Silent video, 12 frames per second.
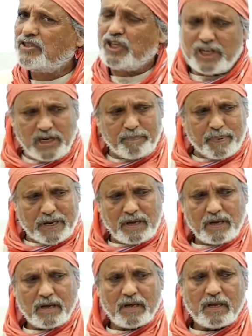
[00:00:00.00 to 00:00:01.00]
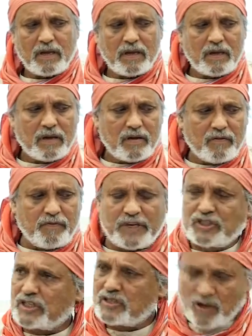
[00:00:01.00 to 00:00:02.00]
GDP,
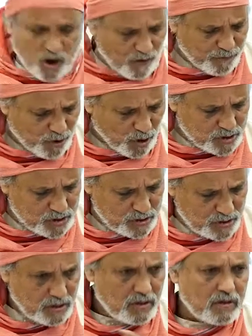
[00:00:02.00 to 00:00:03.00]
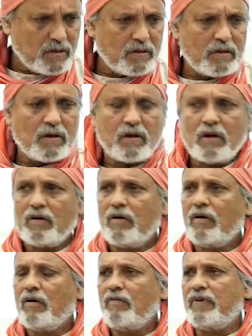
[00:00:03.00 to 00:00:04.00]
which is of course,
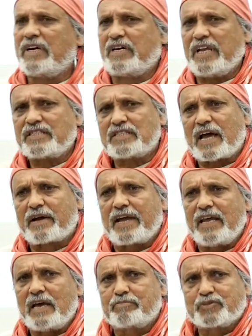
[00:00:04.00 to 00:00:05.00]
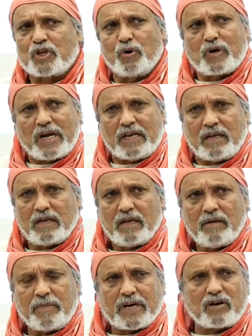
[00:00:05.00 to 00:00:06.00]
we disagree absolutely,
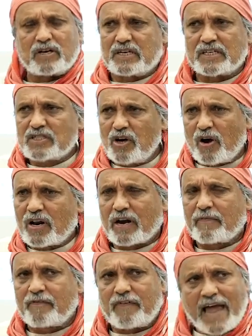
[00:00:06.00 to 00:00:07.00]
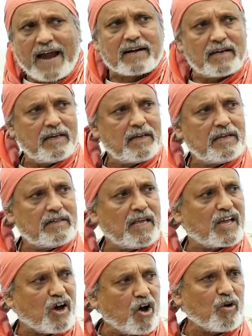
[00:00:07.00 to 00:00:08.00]
because it does not reflect
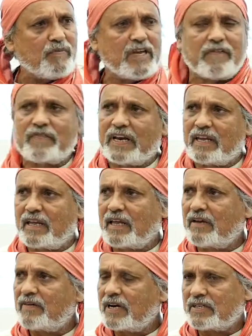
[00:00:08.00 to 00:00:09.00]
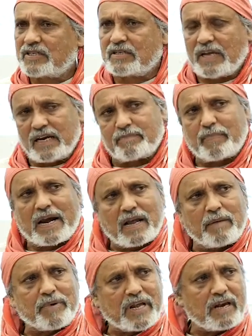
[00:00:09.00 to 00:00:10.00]
the economy of any given state, per
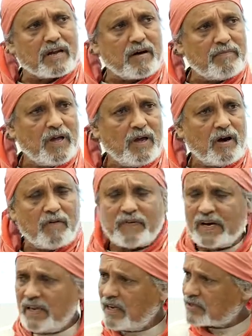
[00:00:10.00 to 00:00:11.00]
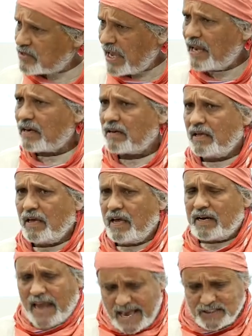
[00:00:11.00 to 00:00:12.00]
capita income of any state.
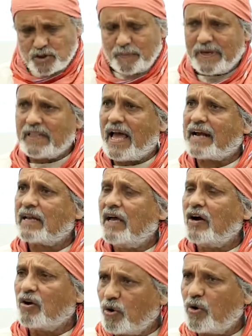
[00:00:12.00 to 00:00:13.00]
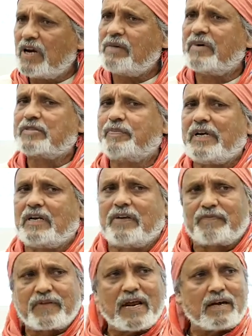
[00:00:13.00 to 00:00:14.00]
It has to be that rural must be
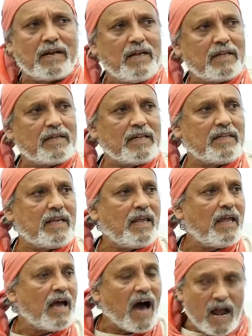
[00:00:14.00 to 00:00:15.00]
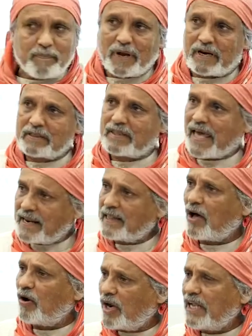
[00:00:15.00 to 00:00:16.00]
different than the urban.
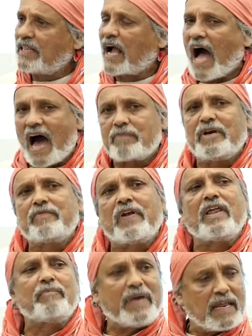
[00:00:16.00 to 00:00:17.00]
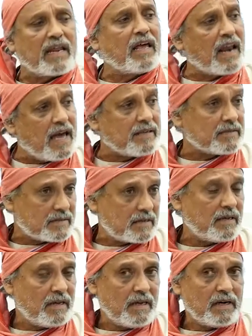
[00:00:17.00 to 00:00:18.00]
Then only the government may realize
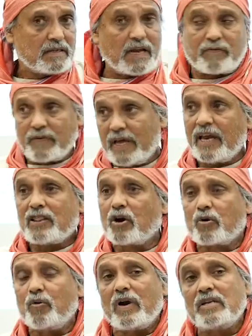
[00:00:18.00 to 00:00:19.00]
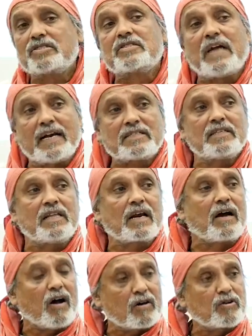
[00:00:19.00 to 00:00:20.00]
that where the rural stands in
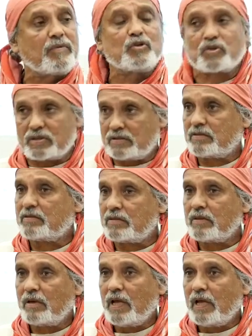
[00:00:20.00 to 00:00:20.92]
their contributions.